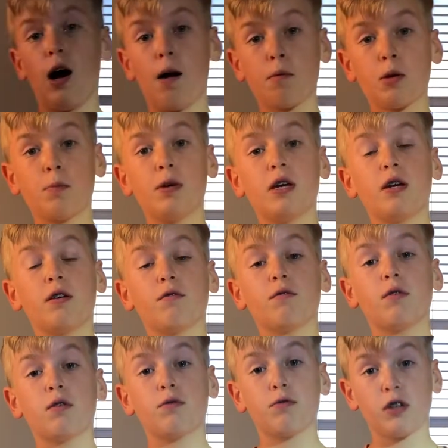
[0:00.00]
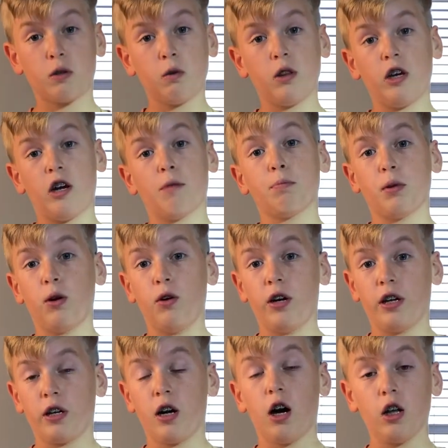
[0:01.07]
I'm going to be frequently
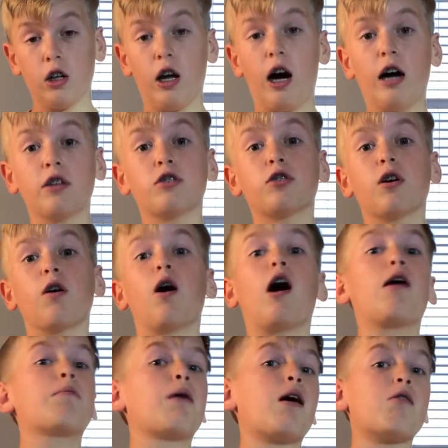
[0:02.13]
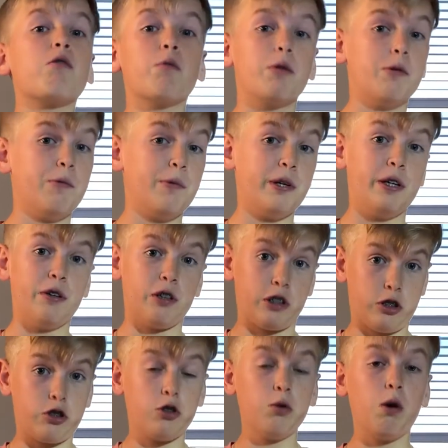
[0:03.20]
uploading a lot. So I'll probably be doing
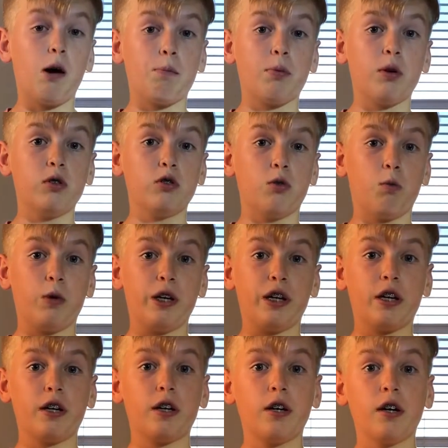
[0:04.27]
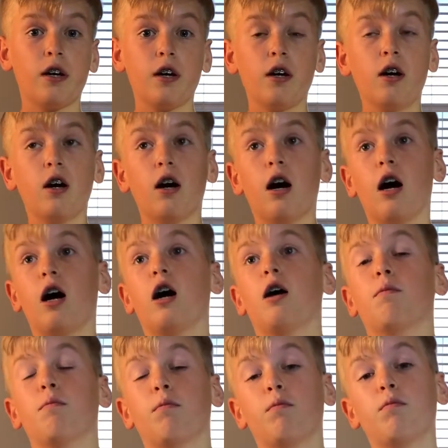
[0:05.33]
two uploads a week.
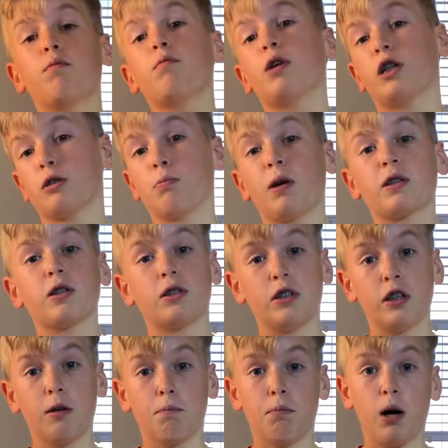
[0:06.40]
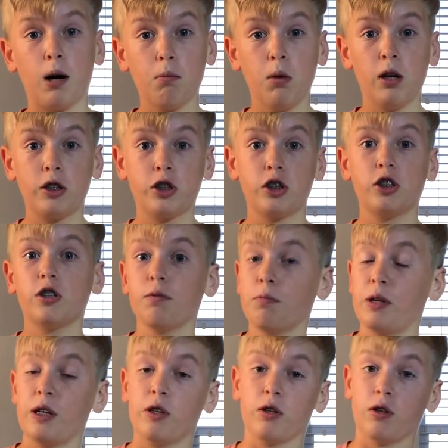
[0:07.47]
Um, expect to see them published
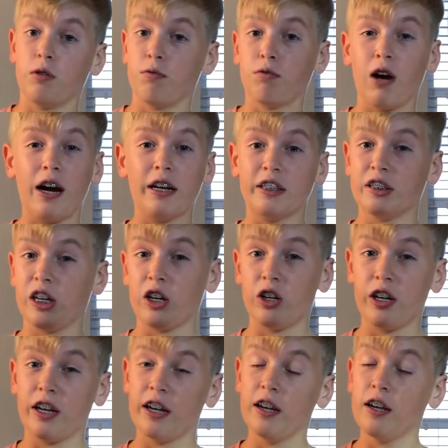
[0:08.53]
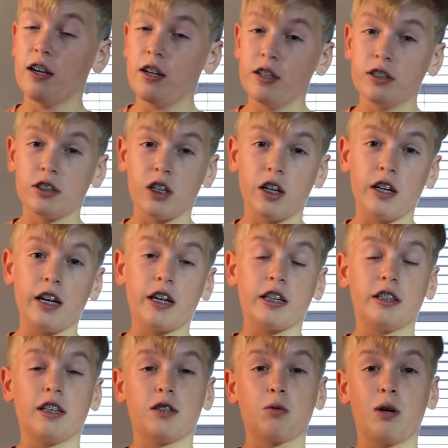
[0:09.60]
either Friday, Saturday, Sunday, because
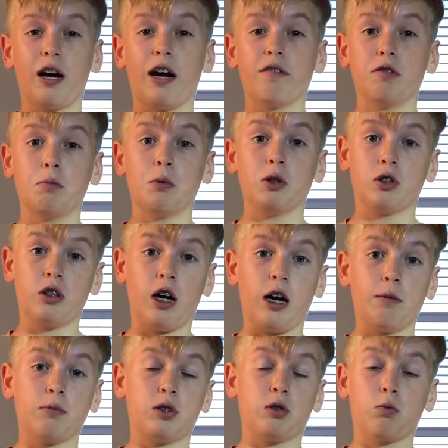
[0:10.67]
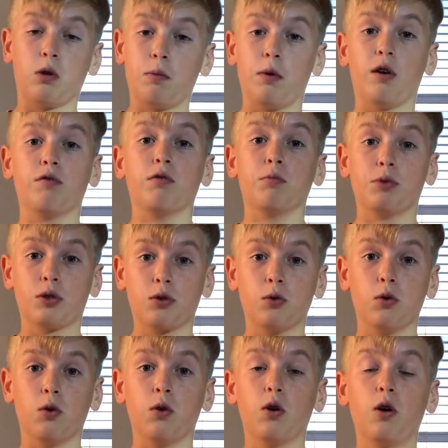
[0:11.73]
that's when I have the most times. It's when I'm off from
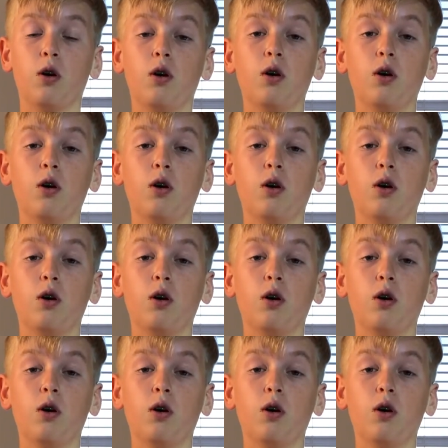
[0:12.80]
school.